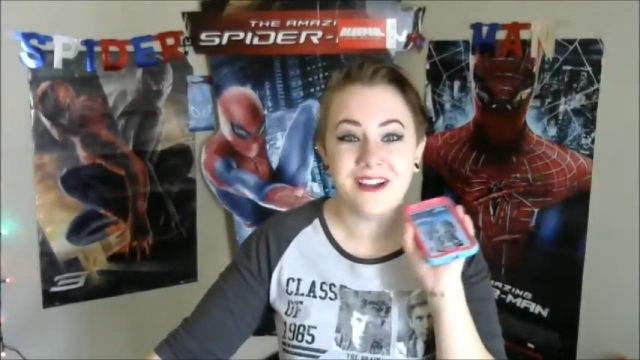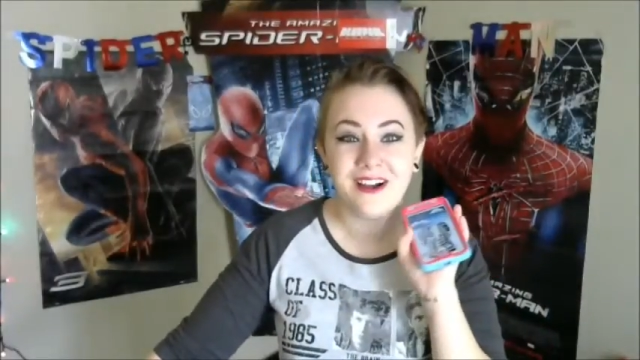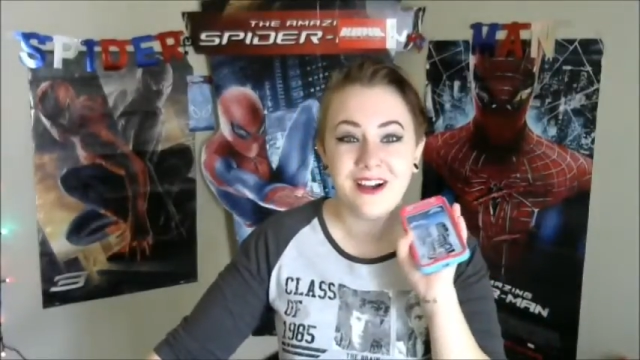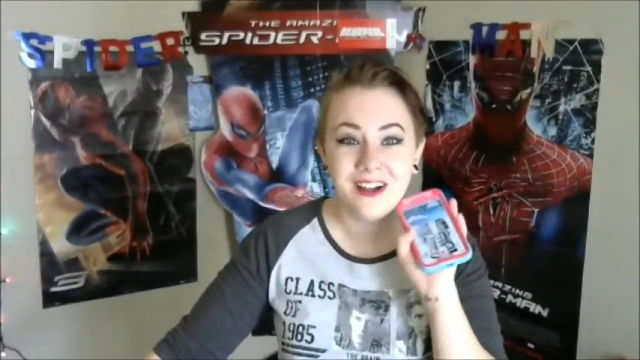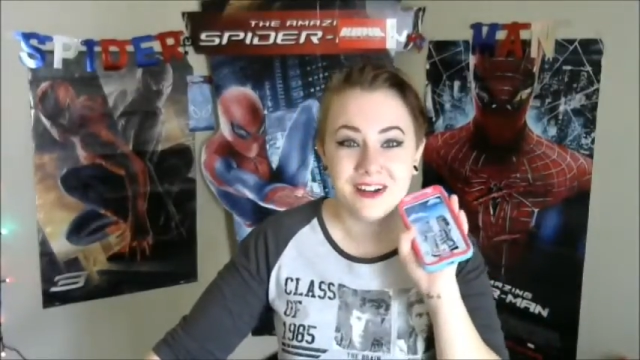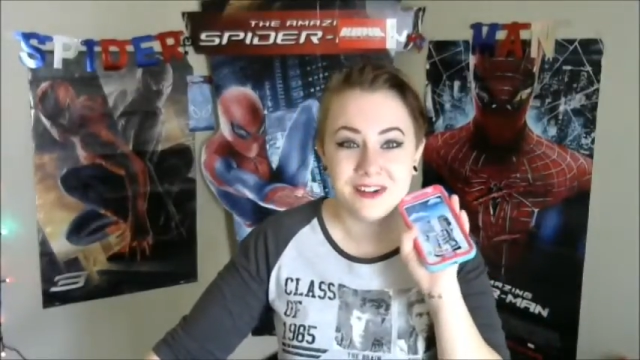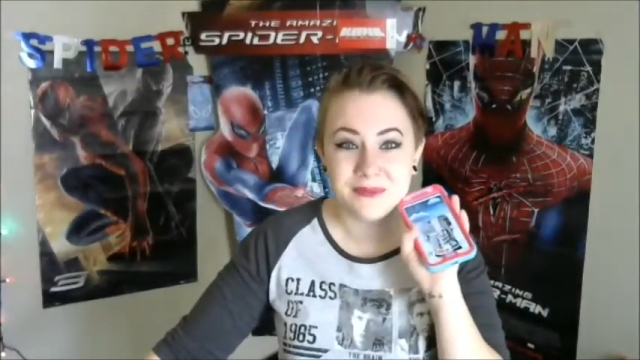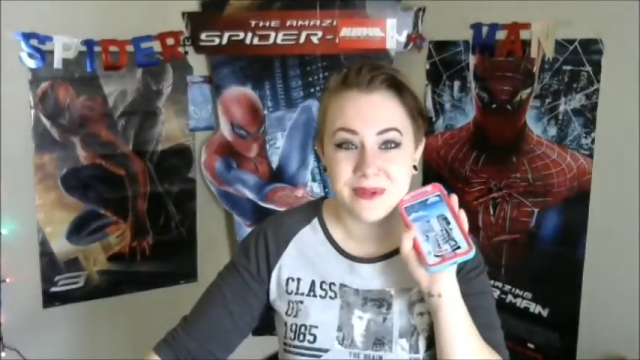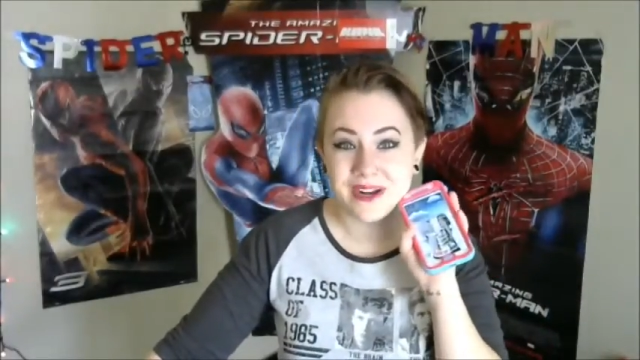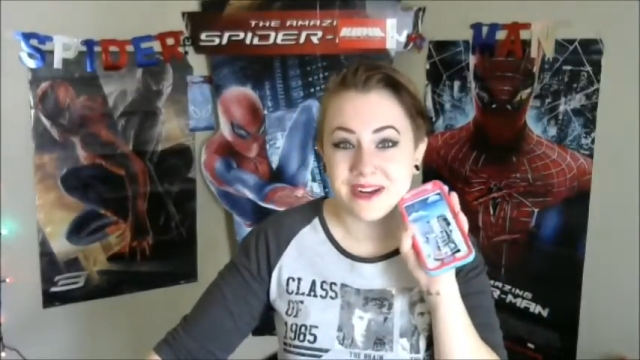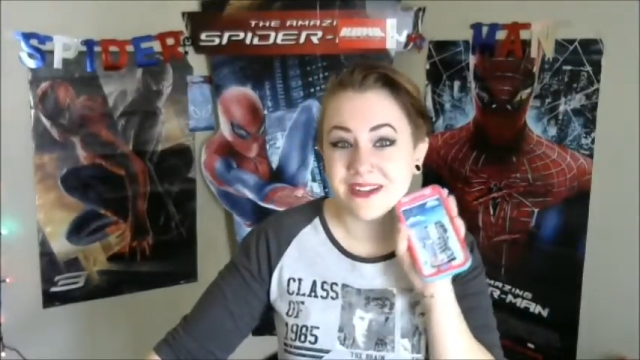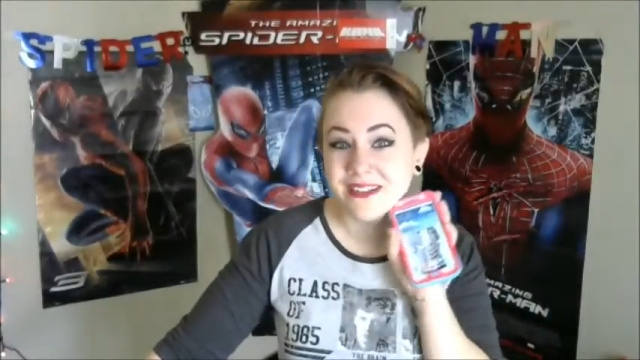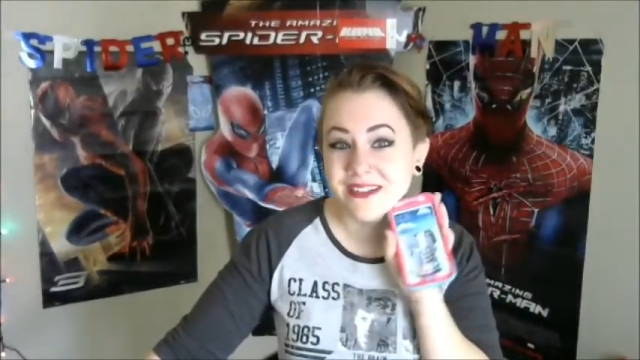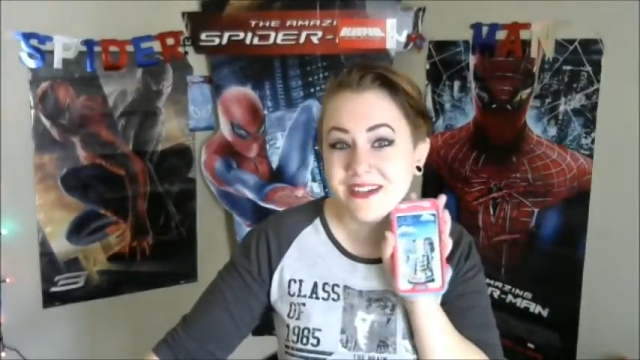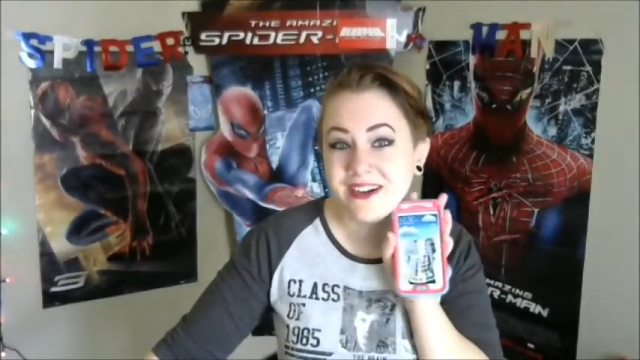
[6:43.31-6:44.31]

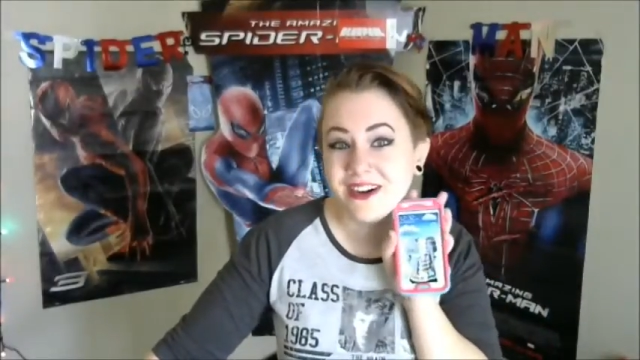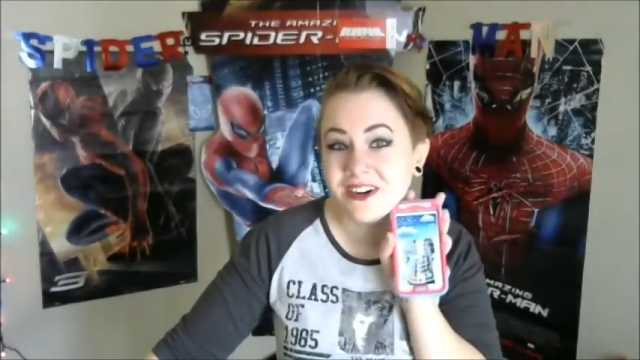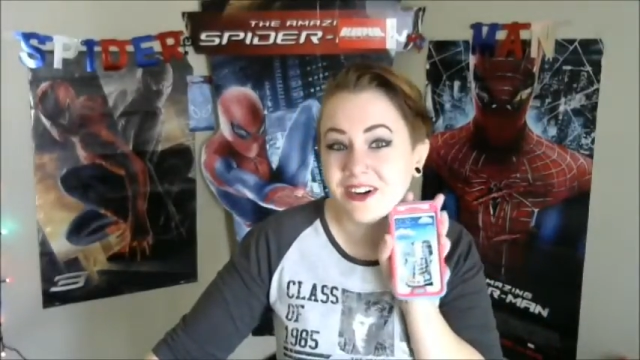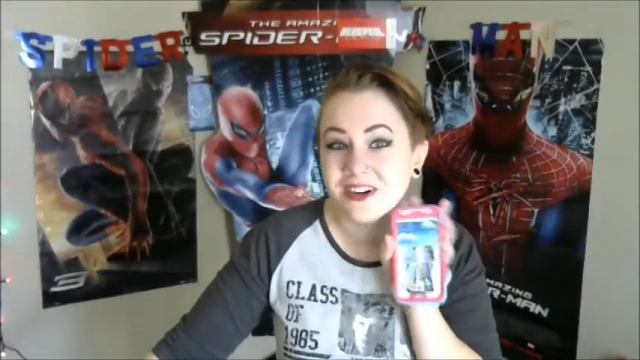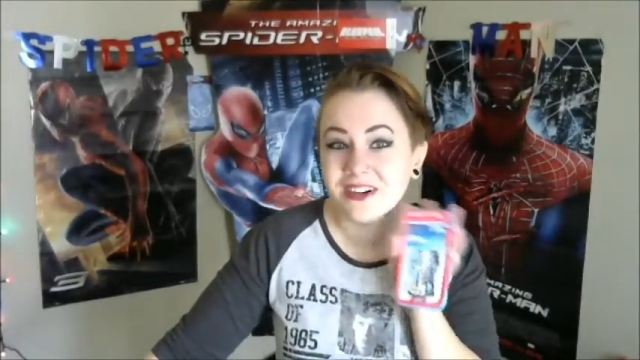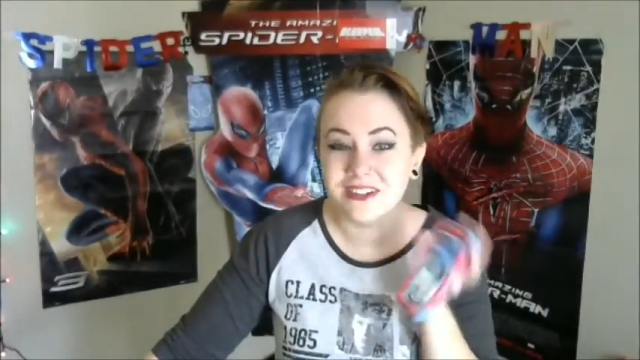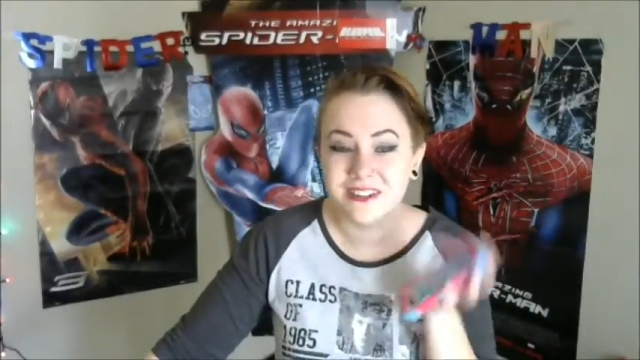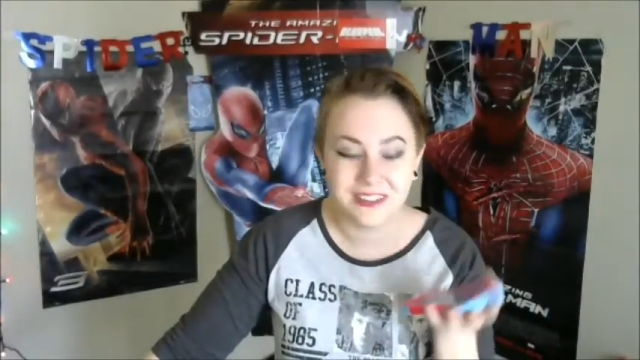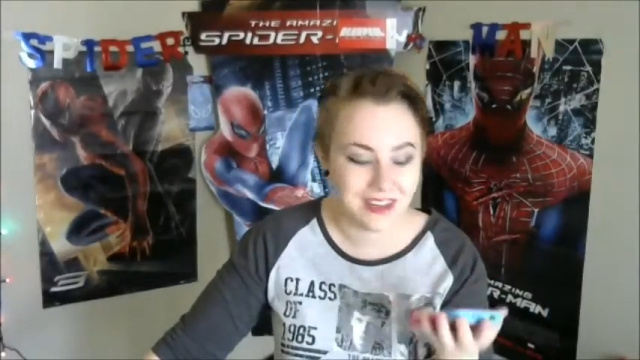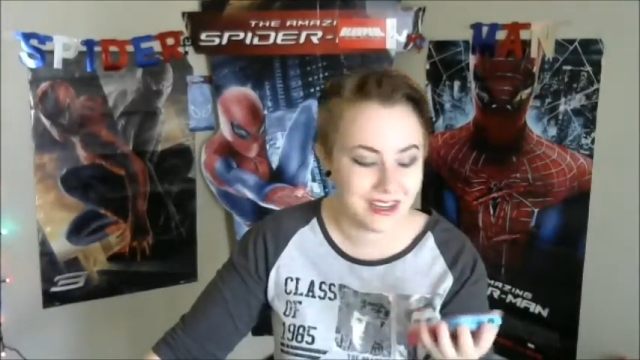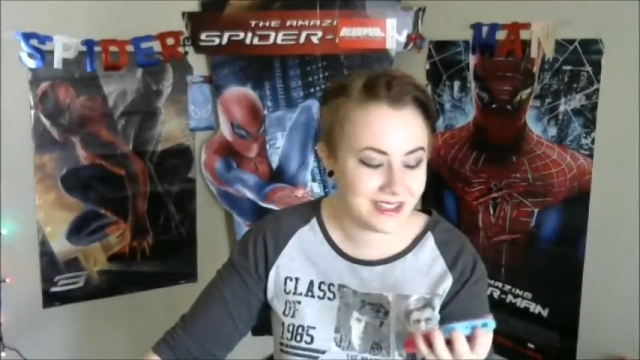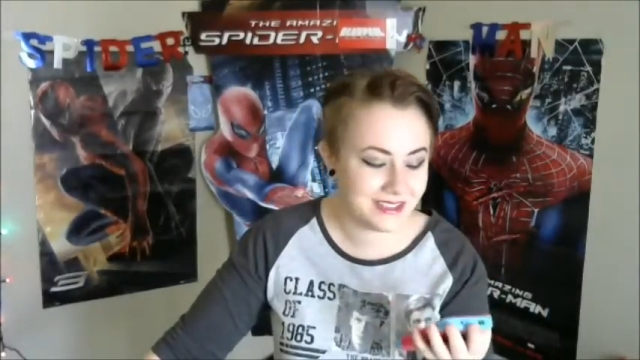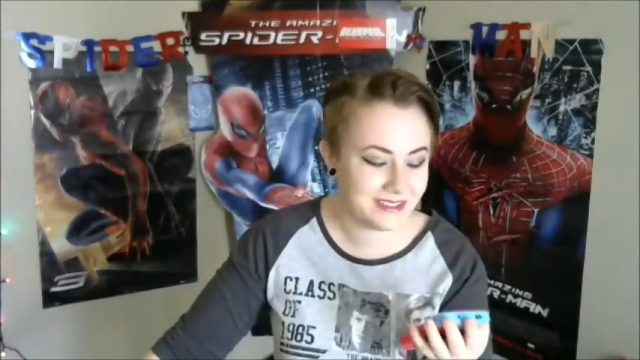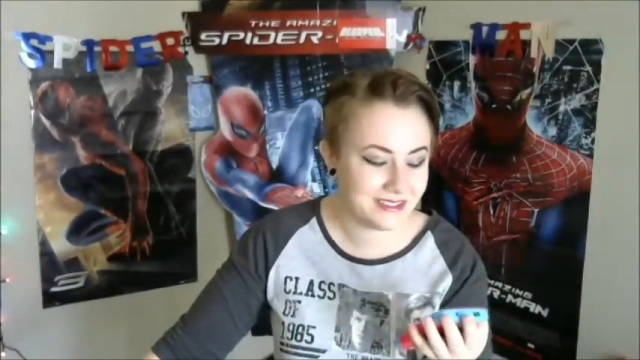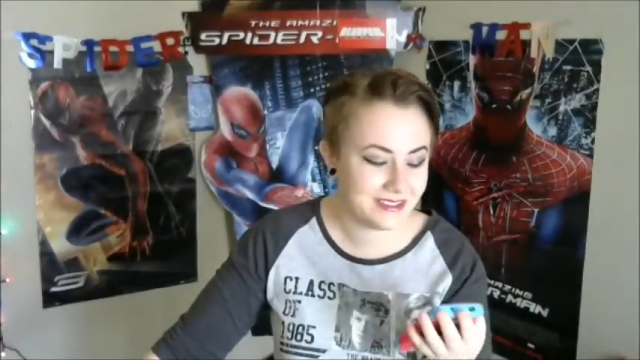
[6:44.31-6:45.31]
automatically are,
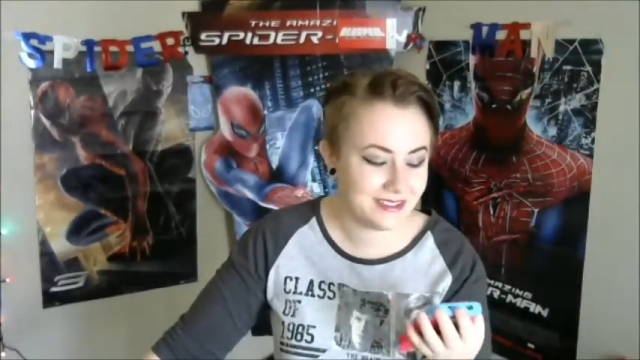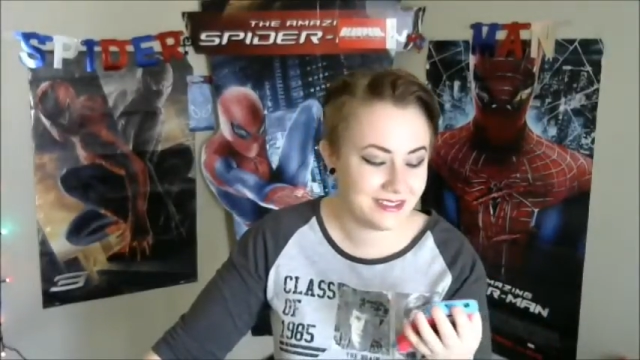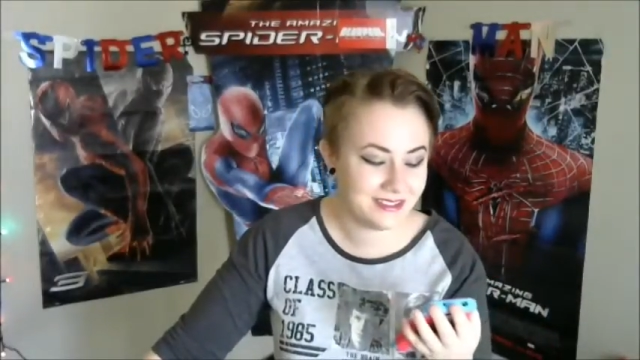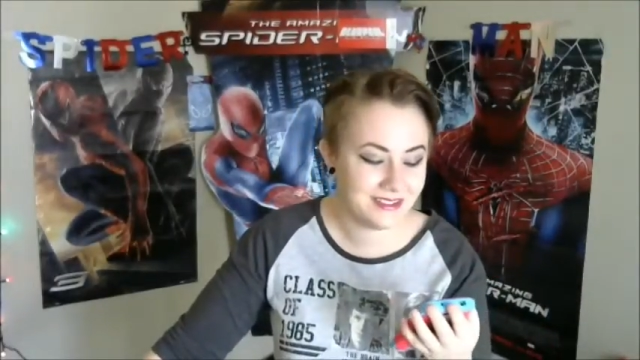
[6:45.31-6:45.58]
I